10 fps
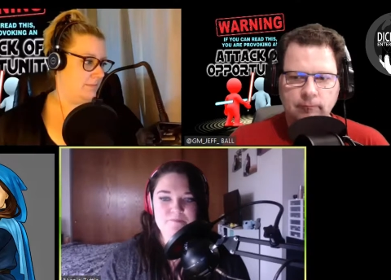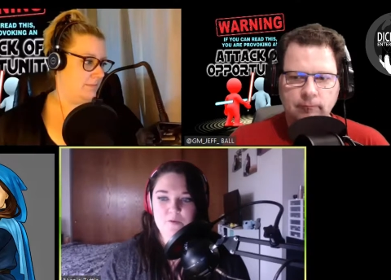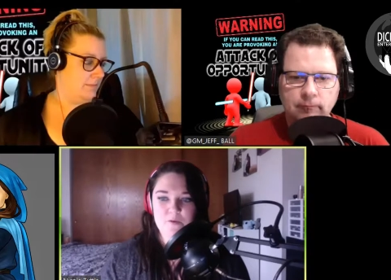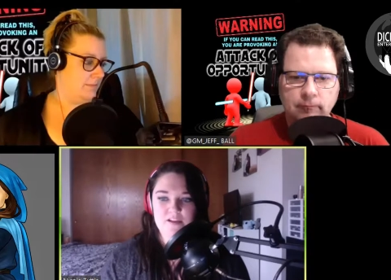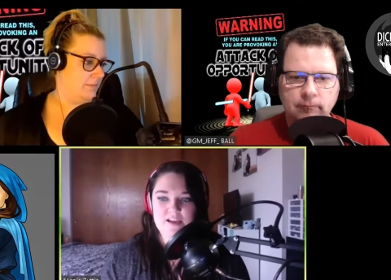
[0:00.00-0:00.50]

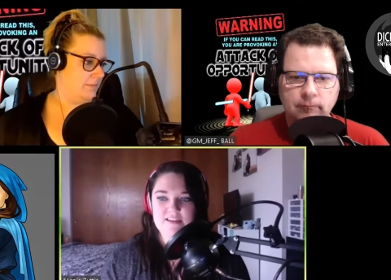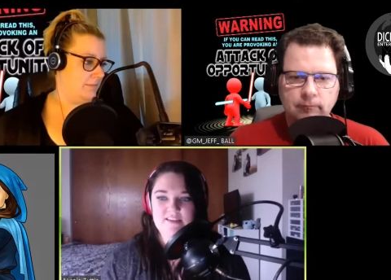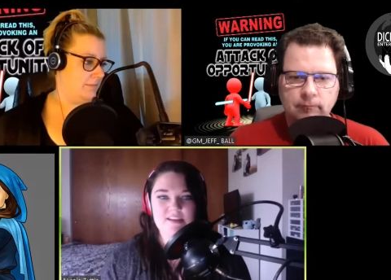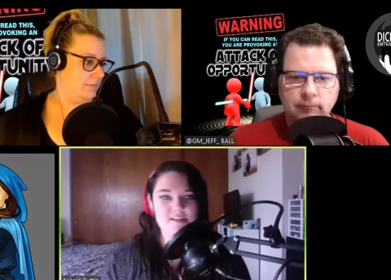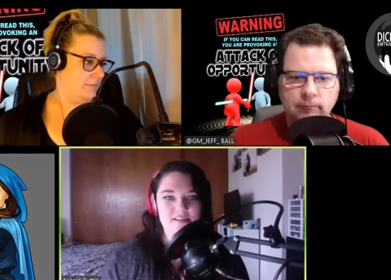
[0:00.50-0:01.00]
Speaker 1: where like
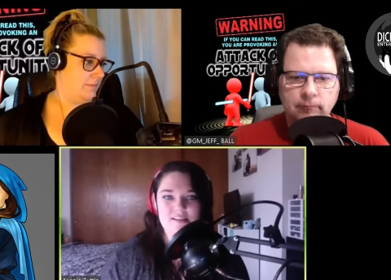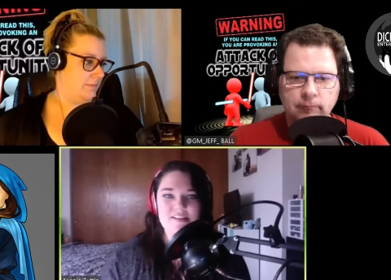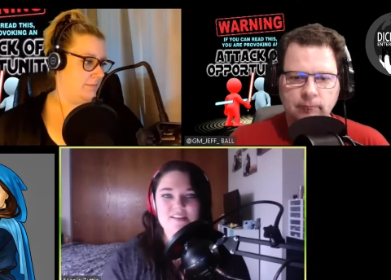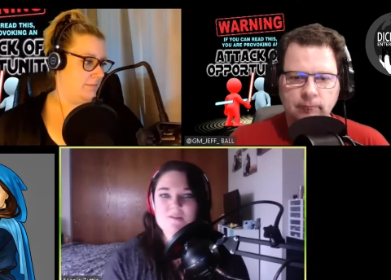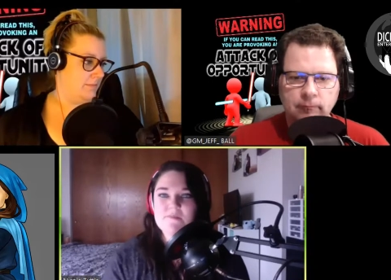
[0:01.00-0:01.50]
these, this
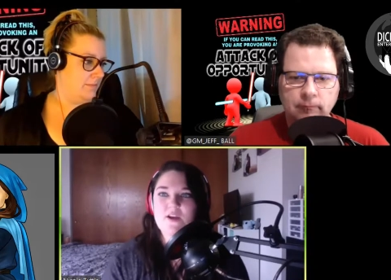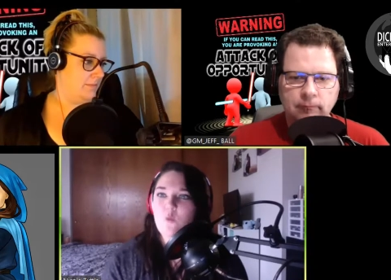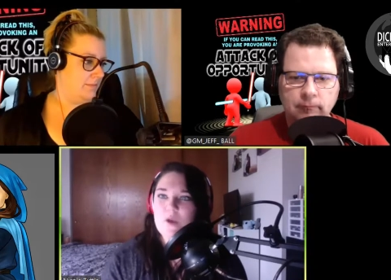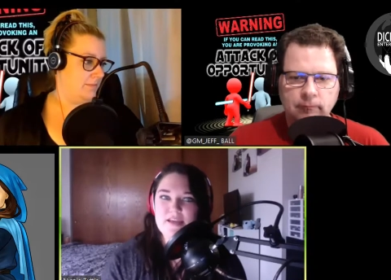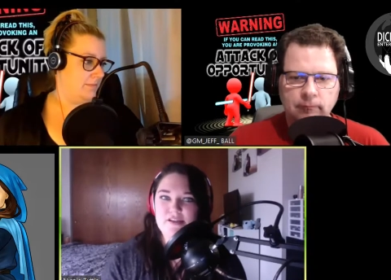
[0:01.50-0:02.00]
is something
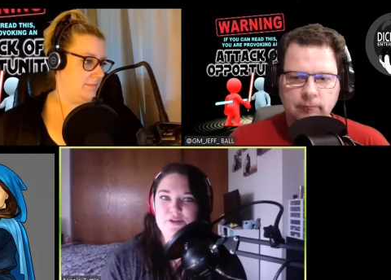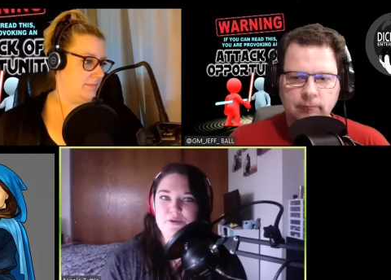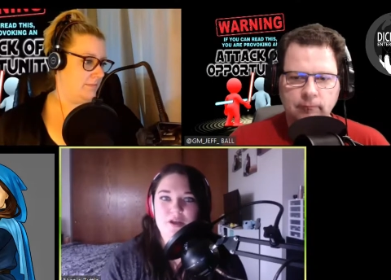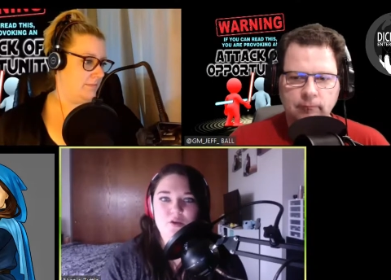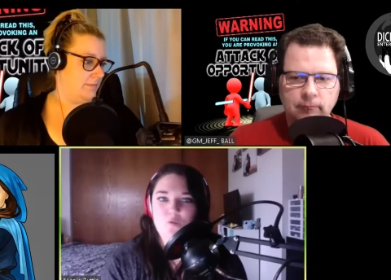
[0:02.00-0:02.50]
we
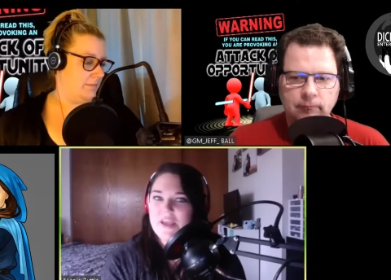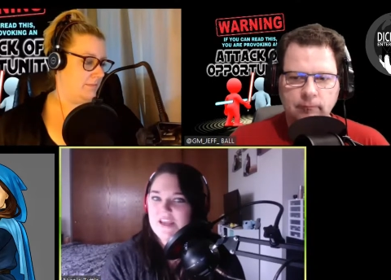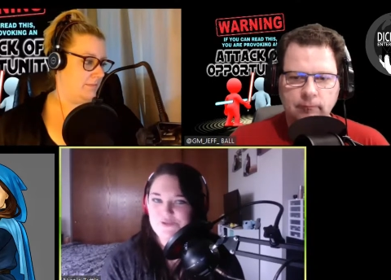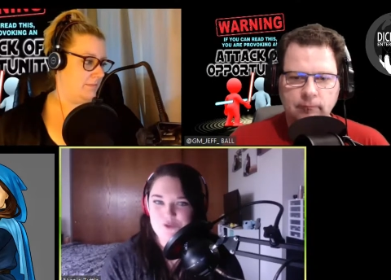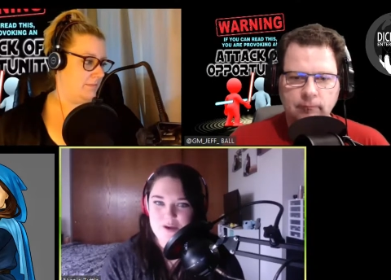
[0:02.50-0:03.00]
do and we
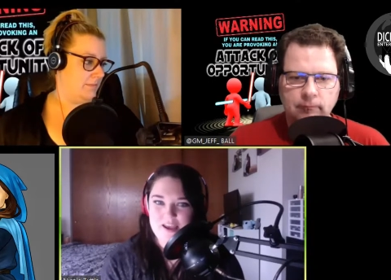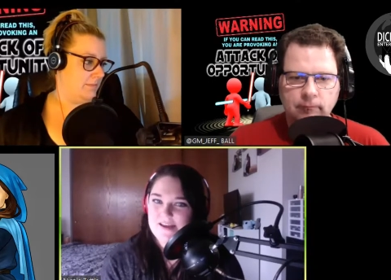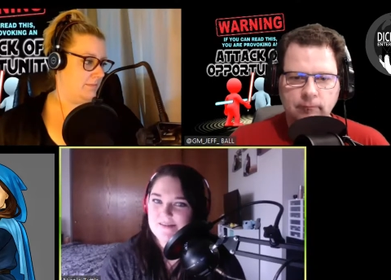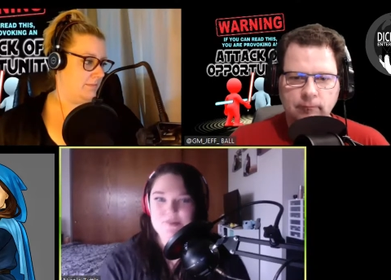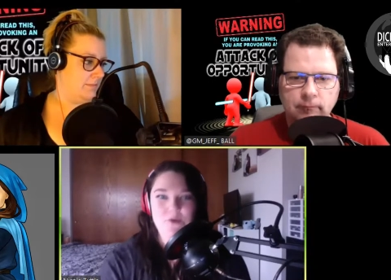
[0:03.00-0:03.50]
enjoy
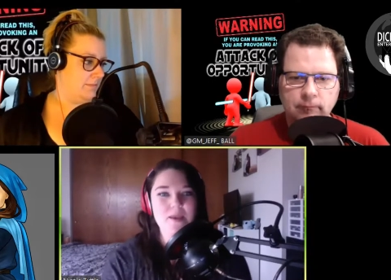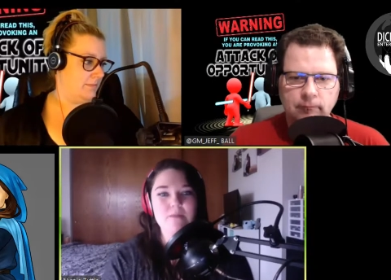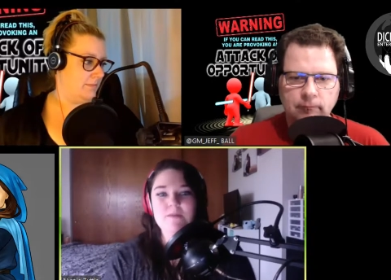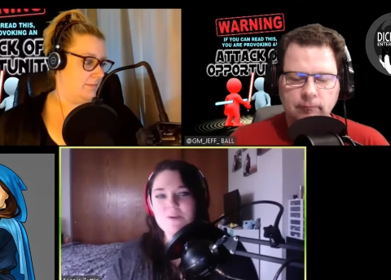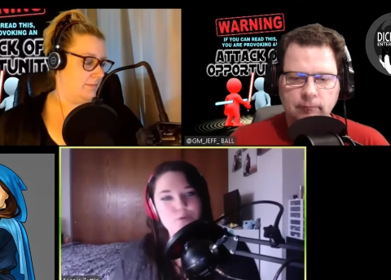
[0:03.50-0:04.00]
it, so
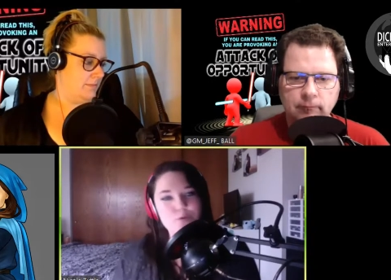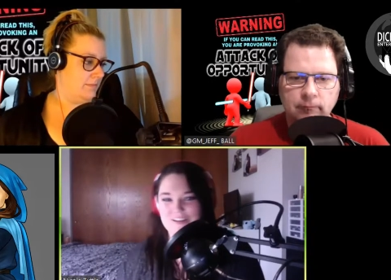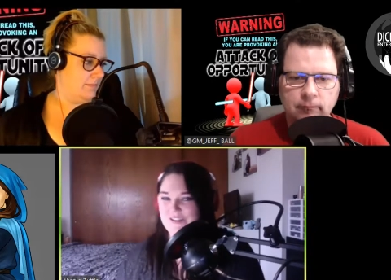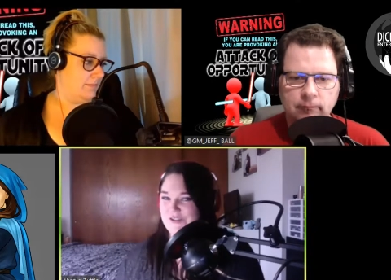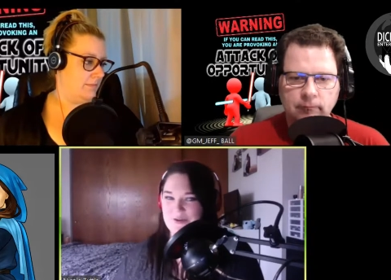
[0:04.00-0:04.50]
maybe you will
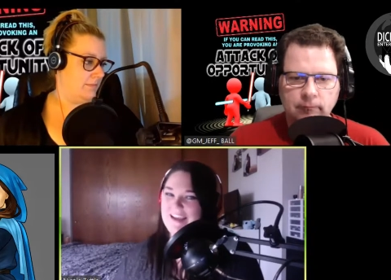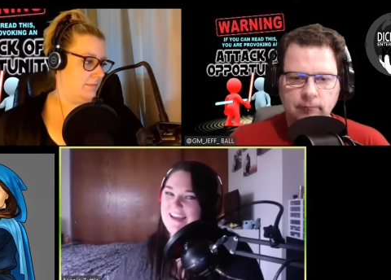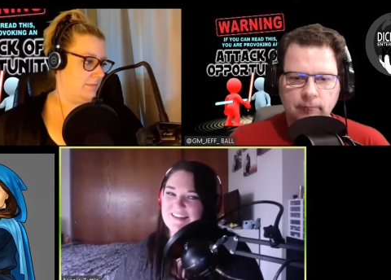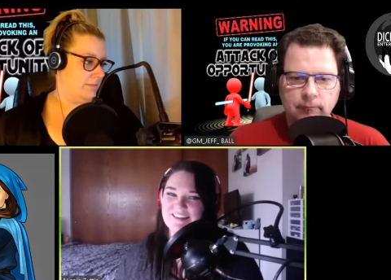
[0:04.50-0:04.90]
enjoy it.